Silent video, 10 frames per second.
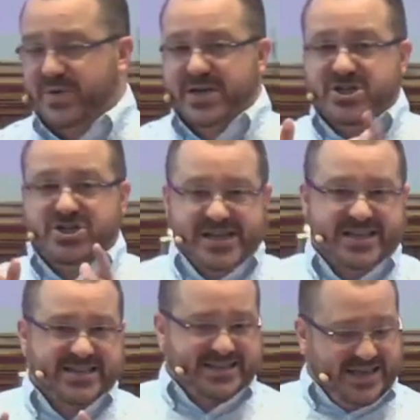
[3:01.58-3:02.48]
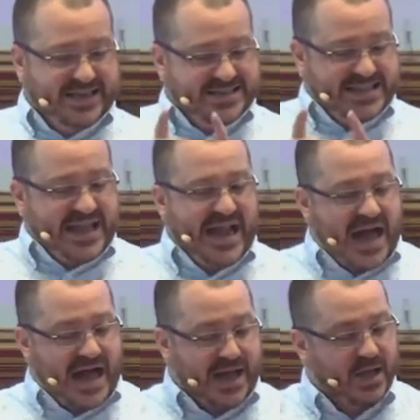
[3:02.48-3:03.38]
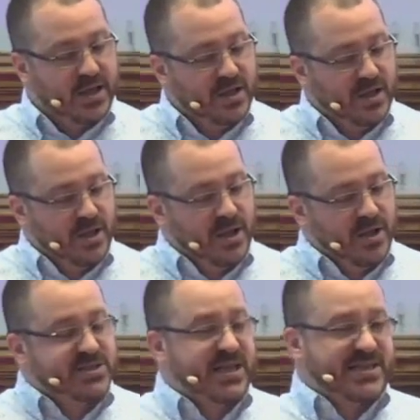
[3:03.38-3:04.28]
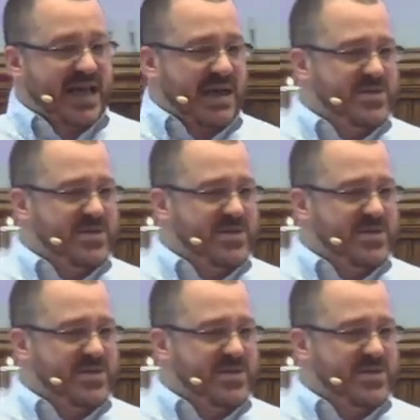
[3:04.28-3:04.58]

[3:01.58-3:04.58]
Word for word: Jesus is the guy. This excitement is